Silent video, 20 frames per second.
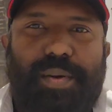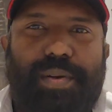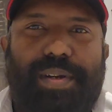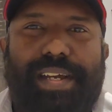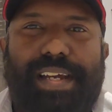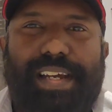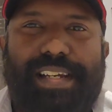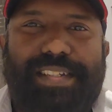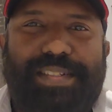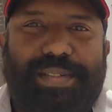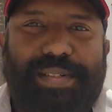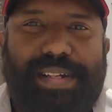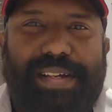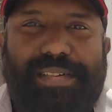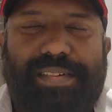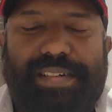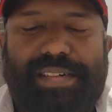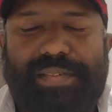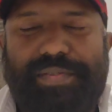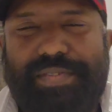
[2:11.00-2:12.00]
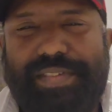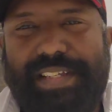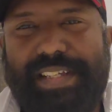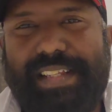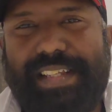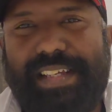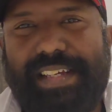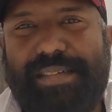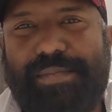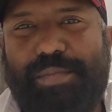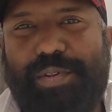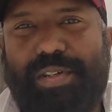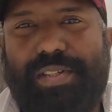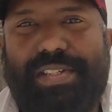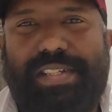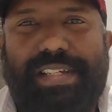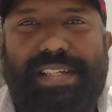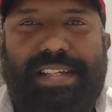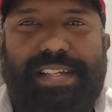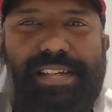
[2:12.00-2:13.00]
Okay guys, so now that you've seen the
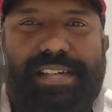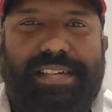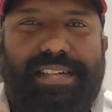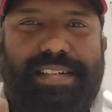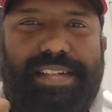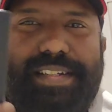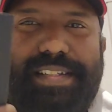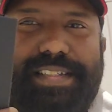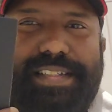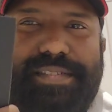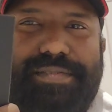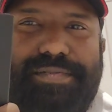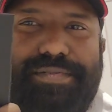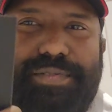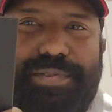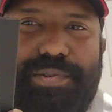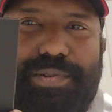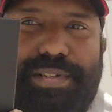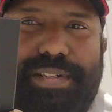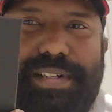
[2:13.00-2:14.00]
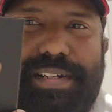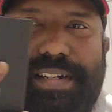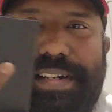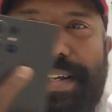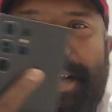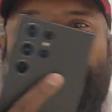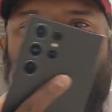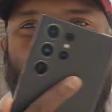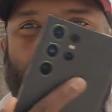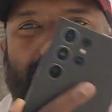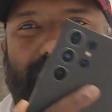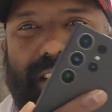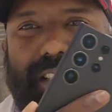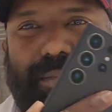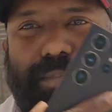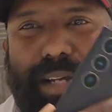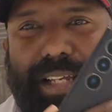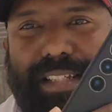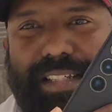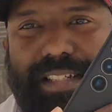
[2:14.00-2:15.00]
unboxing, here is the phone in all
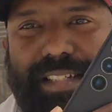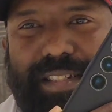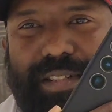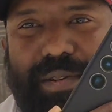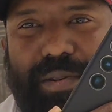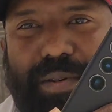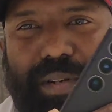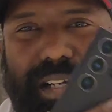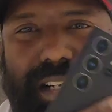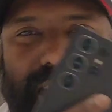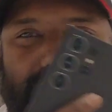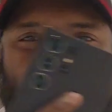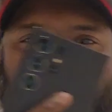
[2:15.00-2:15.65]
its matchless glory.